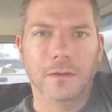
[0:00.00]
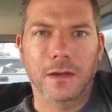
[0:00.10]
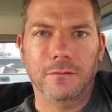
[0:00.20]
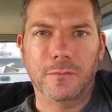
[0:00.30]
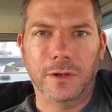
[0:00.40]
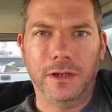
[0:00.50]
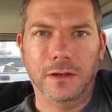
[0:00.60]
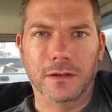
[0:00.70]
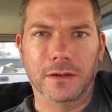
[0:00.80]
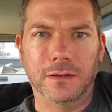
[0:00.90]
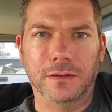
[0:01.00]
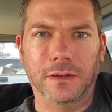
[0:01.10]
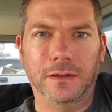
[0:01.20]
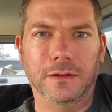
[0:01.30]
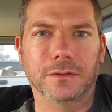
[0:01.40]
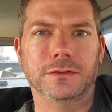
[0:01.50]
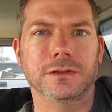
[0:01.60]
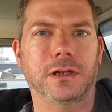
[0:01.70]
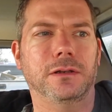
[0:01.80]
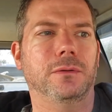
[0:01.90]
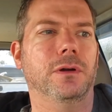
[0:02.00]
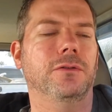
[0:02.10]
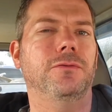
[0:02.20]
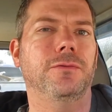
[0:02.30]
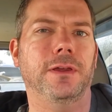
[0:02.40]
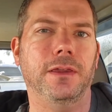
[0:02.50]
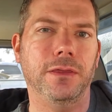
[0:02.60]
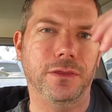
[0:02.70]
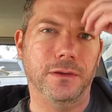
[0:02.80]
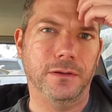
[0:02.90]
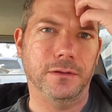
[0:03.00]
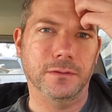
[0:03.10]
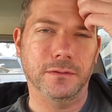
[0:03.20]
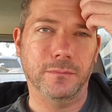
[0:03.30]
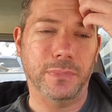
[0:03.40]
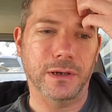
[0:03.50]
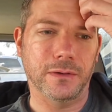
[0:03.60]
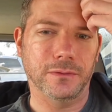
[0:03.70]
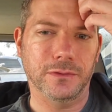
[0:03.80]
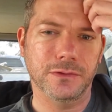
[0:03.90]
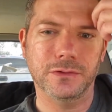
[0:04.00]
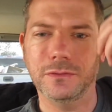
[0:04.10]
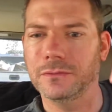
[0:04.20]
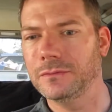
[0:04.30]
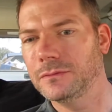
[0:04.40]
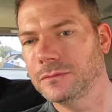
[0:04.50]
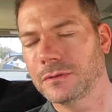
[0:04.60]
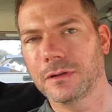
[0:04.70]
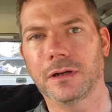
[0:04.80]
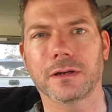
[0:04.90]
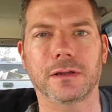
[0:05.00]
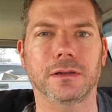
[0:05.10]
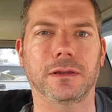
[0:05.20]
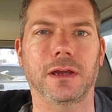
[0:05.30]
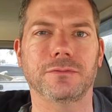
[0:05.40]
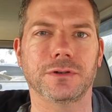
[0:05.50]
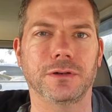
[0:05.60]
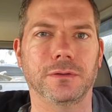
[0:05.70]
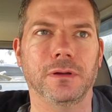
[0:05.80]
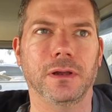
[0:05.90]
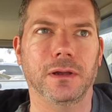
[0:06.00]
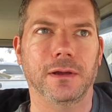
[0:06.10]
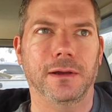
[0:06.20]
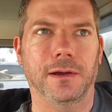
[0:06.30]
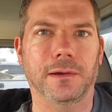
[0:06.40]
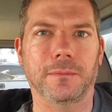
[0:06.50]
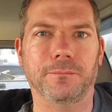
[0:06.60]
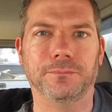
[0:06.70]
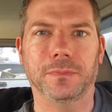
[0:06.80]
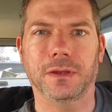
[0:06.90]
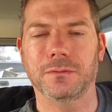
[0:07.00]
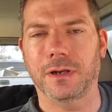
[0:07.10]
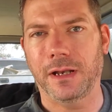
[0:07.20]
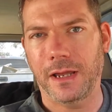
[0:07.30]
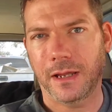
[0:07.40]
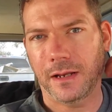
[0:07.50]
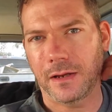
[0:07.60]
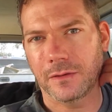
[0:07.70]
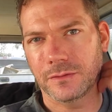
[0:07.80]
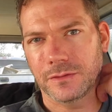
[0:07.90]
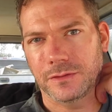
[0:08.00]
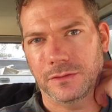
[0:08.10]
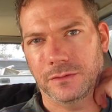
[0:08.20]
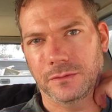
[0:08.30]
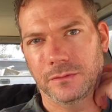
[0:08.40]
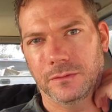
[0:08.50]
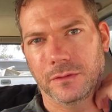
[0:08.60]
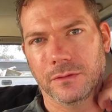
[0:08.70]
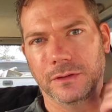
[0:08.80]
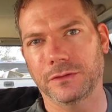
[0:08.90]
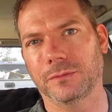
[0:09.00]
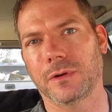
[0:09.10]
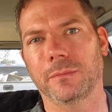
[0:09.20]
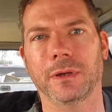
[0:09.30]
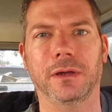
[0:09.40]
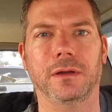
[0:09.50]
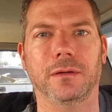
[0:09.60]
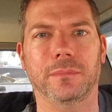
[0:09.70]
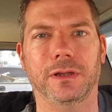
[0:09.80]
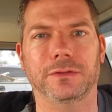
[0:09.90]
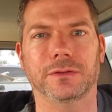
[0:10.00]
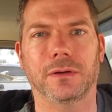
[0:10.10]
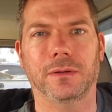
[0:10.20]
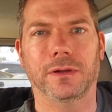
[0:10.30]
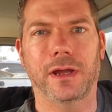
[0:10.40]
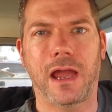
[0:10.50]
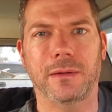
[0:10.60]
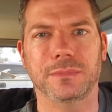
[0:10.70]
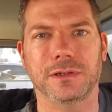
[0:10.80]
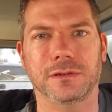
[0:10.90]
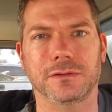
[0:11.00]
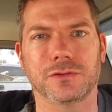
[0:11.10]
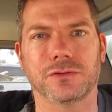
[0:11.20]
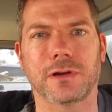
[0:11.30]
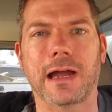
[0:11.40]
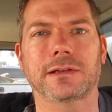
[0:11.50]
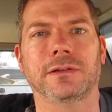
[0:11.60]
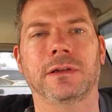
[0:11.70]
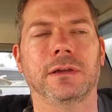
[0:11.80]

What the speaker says: Hey everybody, it is January 5th, about 2 o'clock in the afternoon. Getting ready to head out to the Green Swamp, place called Hampton Tract.